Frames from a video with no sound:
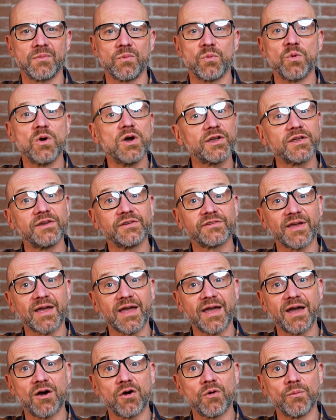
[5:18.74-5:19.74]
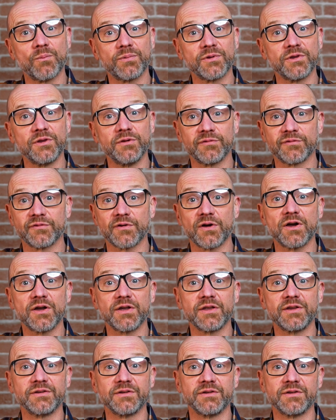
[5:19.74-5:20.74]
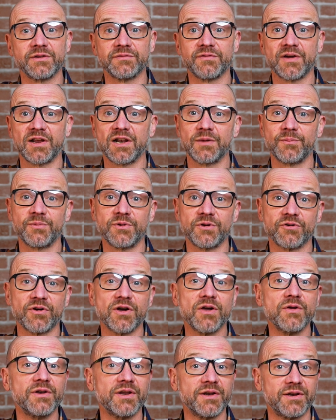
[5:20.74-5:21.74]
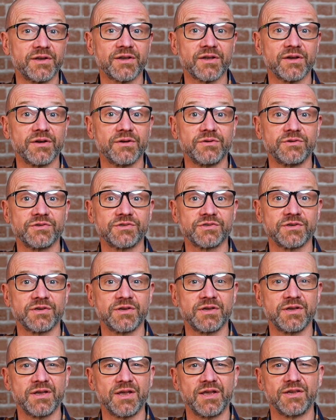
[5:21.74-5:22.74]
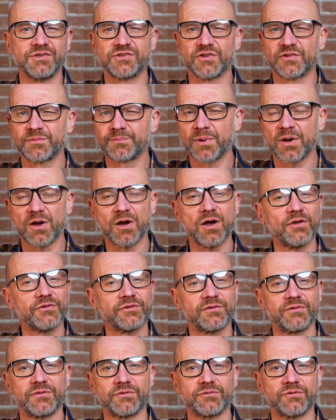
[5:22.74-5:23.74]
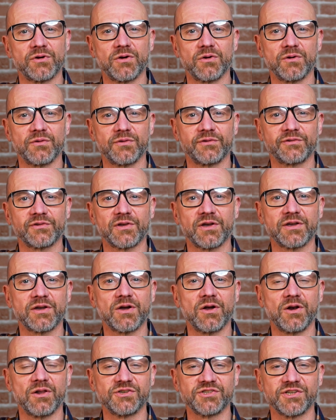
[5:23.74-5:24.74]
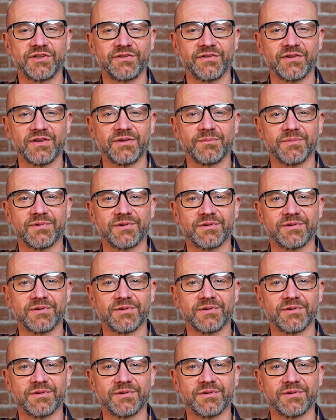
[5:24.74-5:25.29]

Working to help you find and develop your own inner coach is just part of the role of the psychology team.